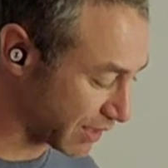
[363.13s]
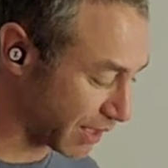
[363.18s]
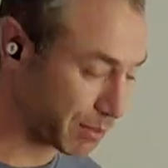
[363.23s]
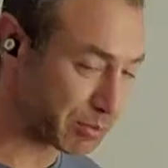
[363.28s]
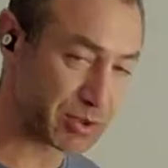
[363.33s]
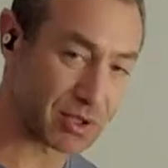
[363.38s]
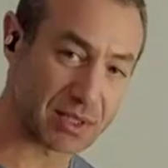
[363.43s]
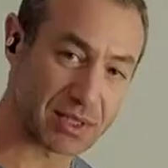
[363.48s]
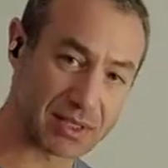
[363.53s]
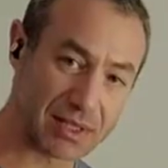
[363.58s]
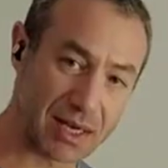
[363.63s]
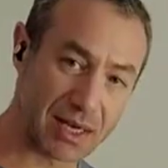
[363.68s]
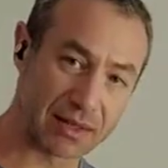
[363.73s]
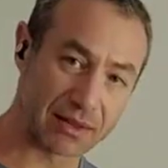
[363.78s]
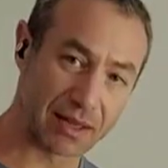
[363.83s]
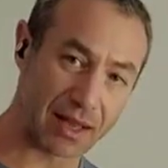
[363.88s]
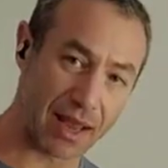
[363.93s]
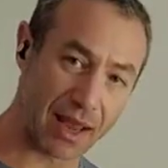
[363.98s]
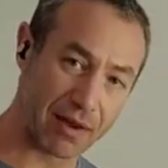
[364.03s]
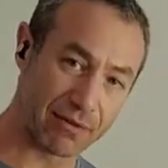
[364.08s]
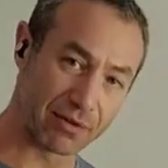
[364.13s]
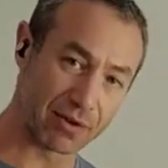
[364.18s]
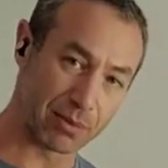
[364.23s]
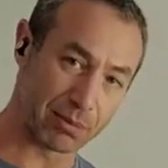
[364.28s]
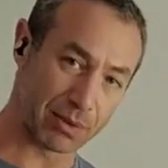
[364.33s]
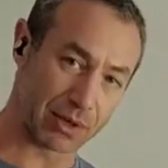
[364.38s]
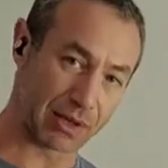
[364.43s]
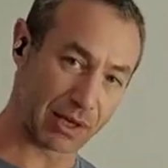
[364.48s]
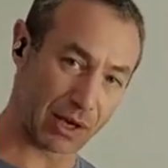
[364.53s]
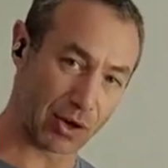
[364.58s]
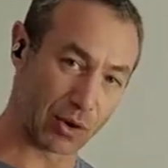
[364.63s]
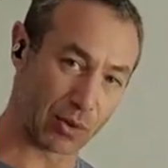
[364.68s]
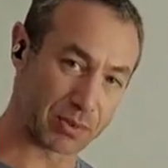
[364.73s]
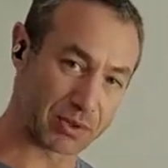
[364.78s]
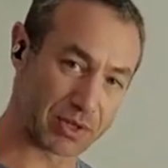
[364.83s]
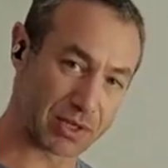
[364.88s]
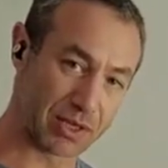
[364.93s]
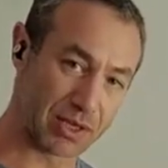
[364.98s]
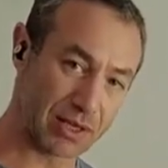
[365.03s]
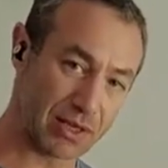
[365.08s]
I'm just saying that every bit
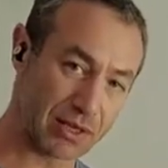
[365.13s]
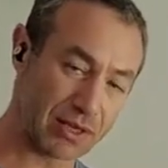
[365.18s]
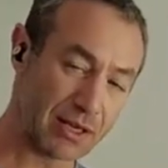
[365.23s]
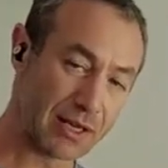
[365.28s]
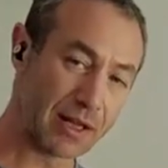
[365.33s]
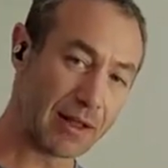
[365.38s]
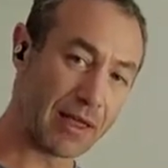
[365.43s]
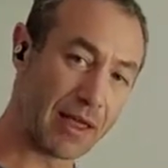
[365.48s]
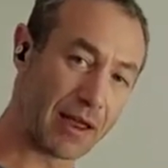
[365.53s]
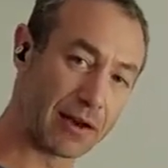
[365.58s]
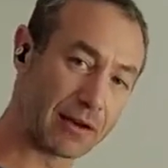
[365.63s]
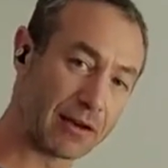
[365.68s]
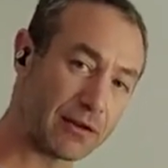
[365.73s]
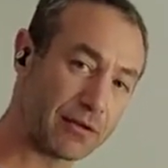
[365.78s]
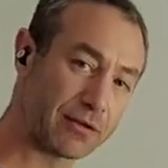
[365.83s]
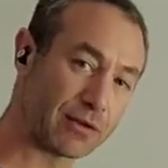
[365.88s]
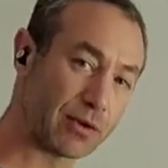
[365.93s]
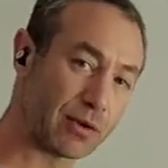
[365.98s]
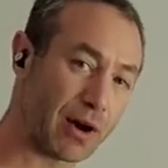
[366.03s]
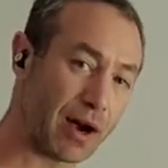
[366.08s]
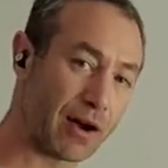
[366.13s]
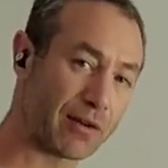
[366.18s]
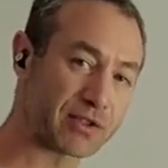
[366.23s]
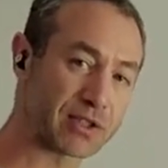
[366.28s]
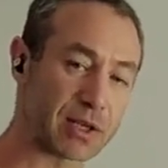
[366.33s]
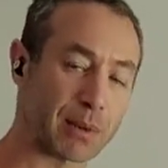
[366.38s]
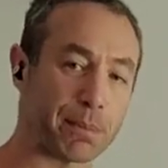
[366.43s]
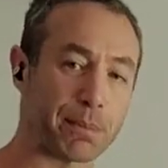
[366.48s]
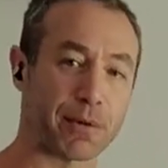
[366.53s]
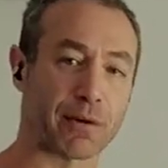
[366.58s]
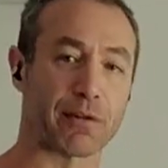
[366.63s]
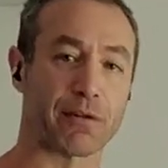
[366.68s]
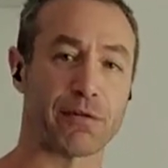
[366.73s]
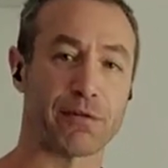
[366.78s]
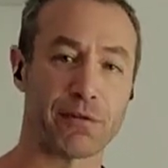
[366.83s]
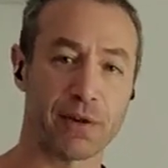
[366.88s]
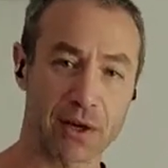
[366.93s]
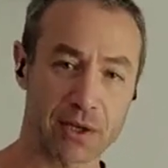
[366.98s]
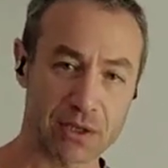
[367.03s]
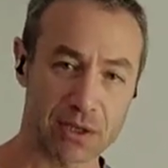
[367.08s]
helps here. And if you, after
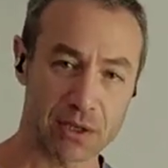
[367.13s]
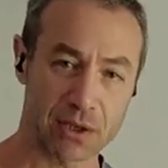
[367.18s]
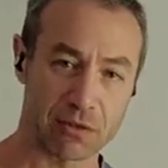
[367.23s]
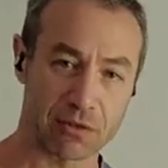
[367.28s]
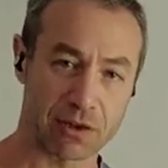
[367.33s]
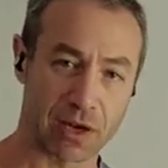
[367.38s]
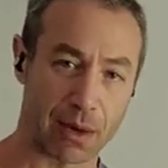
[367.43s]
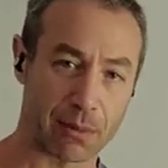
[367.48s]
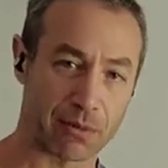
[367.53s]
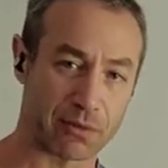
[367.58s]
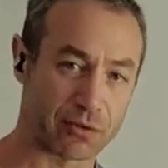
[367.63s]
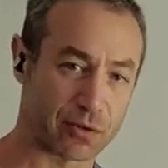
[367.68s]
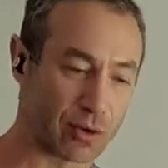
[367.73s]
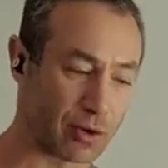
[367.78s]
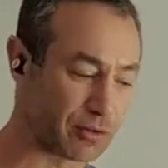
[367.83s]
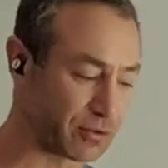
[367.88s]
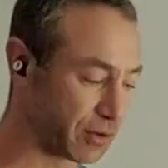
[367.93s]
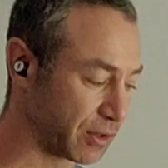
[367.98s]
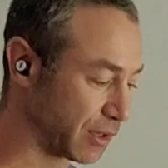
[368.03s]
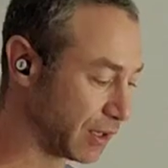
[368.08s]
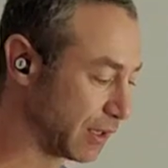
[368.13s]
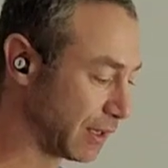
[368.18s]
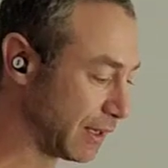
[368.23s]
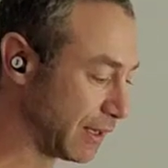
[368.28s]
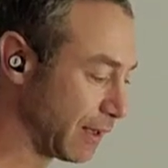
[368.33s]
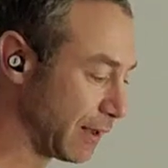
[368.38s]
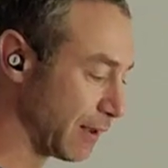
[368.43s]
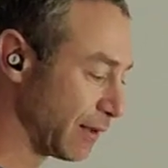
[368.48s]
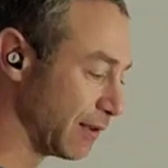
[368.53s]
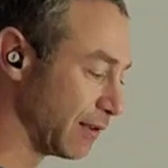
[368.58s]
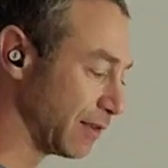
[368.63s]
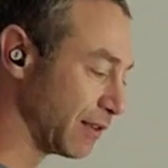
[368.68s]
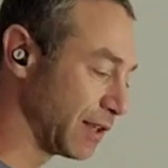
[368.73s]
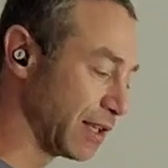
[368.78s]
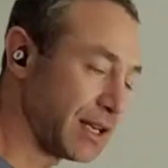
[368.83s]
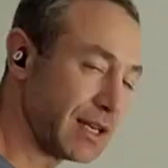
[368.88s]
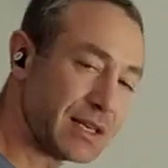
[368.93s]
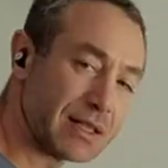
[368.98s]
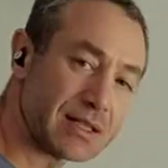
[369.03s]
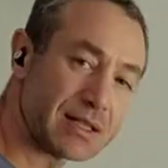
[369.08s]
perfecting your cup of coffee,
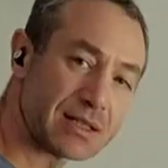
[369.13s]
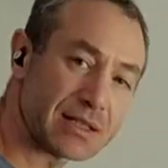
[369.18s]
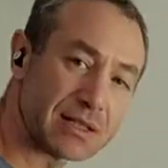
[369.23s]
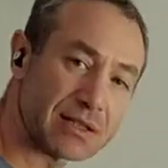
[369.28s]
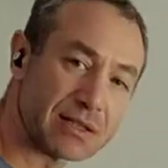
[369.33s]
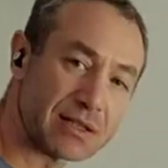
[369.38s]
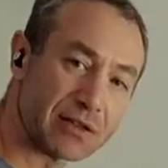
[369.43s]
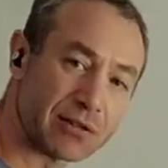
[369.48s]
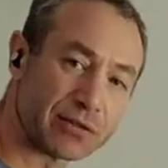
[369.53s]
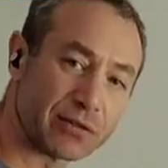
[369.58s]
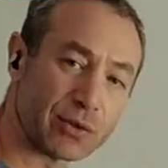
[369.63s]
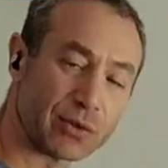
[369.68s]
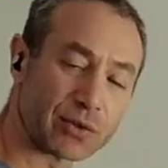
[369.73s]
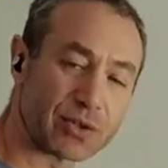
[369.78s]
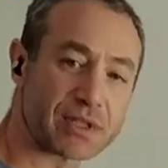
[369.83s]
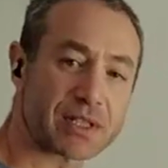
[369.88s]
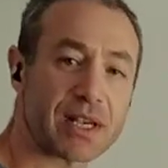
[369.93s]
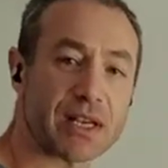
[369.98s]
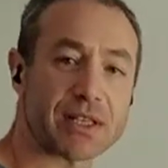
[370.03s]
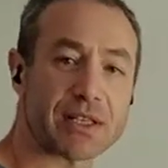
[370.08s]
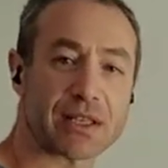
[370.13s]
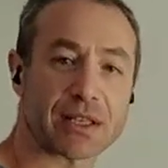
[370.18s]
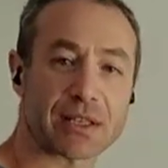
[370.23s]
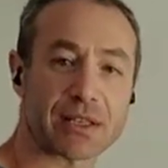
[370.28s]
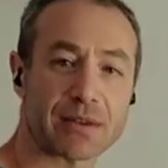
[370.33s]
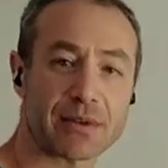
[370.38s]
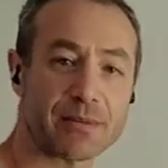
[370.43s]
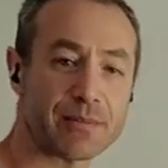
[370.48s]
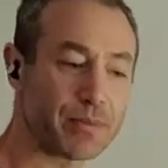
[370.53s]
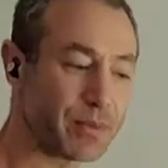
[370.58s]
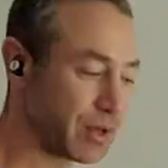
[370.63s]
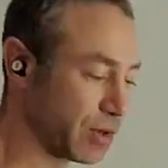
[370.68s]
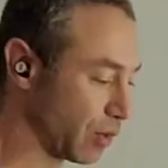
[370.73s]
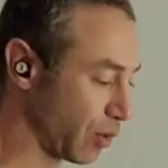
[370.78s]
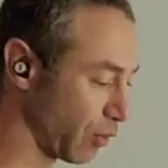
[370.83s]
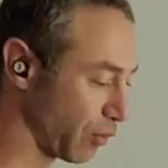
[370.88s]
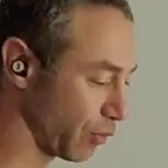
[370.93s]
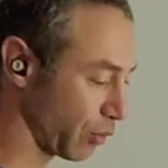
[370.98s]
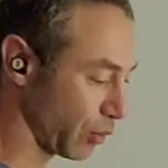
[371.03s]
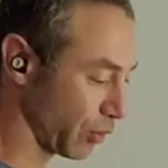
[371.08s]
this default setting
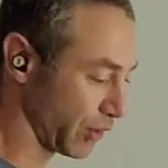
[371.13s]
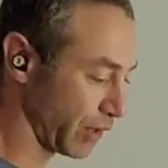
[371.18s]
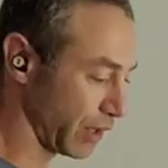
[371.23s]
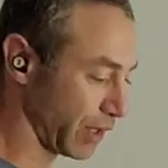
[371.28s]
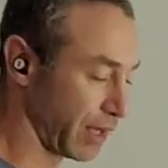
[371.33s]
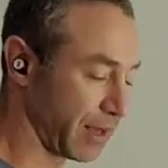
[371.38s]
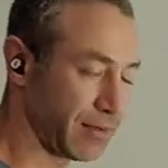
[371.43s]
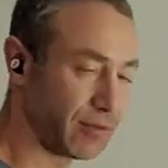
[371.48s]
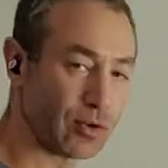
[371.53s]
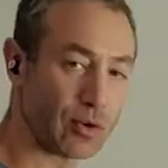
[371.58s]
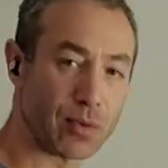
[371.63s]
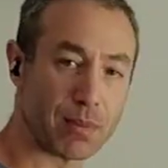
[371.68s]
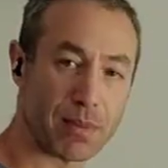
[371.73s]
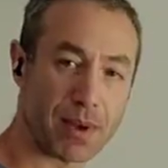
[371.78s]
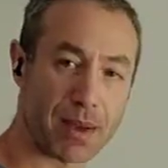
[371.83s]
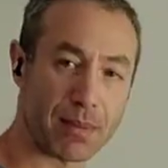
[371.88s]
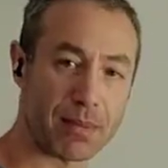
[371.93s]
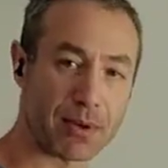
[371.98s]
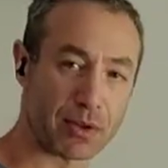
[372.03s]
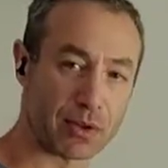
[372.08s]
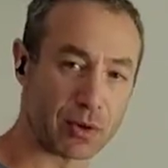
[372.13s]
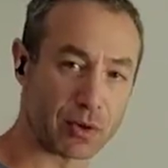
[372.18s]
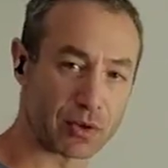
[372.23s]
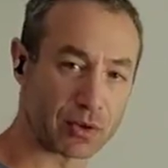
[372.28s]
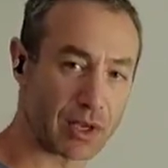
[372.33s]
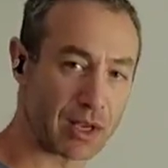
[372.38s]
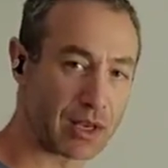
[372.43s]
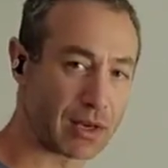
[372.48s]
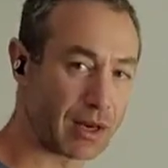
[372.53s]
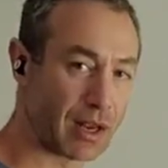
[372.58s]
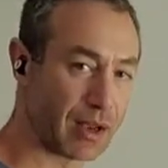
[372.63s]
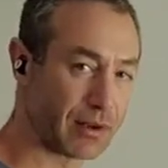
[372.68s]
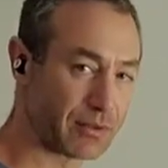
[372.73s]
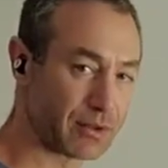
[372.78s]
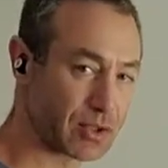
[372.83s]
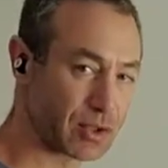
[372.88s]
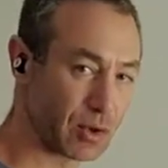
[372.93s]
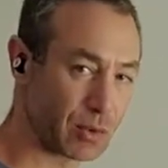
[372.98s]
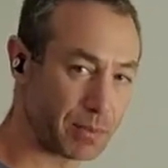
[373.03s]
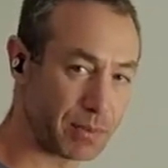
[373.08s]
of what they give you maybe not enough.
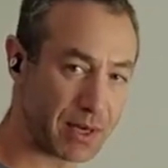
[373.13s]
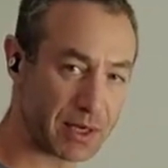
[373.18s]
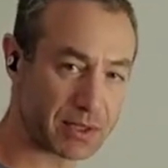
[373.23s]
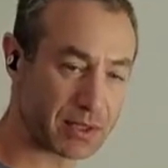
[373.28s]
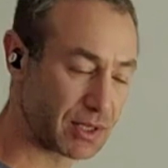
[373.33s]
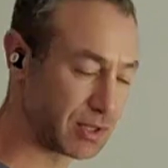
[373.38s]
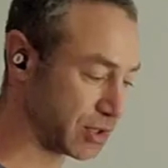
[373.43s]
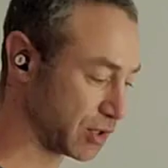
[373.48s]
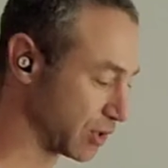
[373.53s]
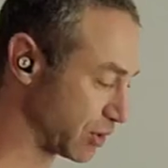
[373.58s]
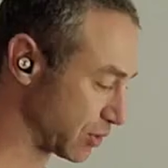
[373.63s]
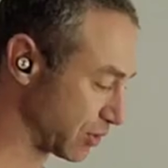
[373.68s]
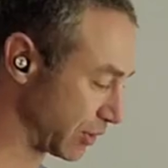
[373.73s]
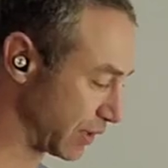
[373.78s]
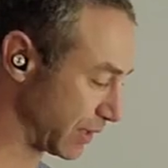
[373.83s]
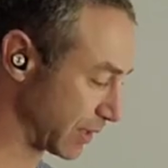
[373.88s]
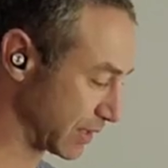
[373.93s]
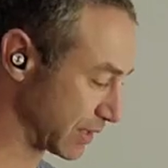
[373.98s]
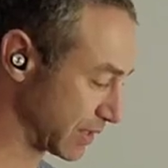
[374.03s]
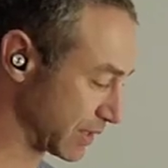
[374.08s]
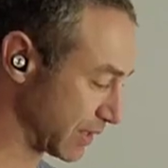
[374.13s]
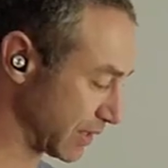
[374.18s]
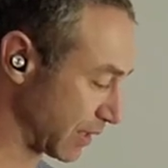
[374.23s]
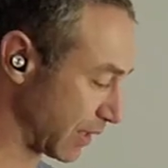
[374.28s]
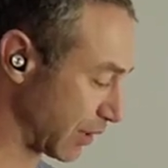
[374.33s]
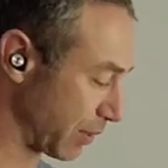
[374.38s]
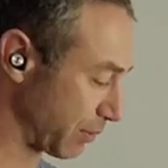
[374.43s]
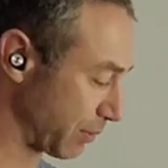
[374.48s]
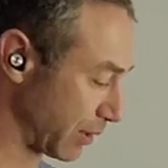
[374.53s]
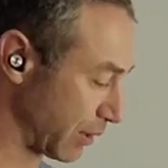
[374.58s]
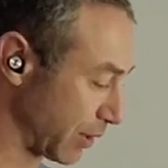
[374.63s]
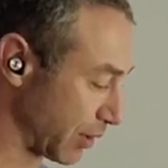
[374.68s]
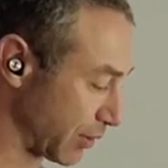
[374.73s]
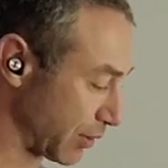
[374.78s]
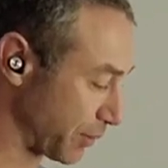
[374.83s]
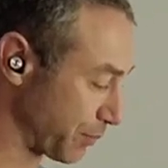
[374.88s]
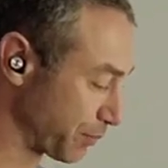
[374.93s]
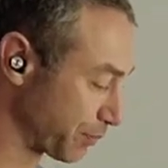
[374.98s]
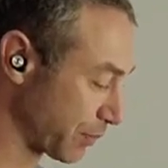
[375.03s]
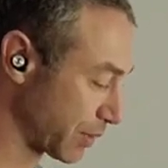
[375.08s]
So pay attention to links down below.